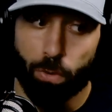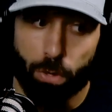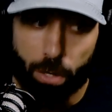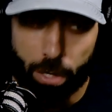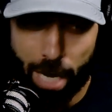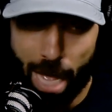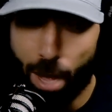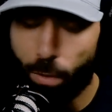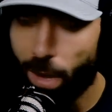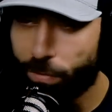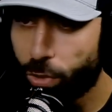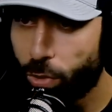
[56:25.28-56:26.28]
now
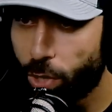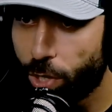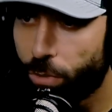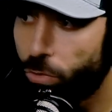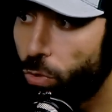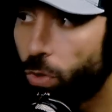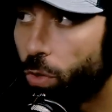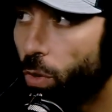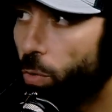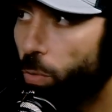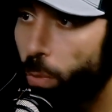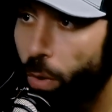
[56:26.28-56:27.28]
after years, you can go on a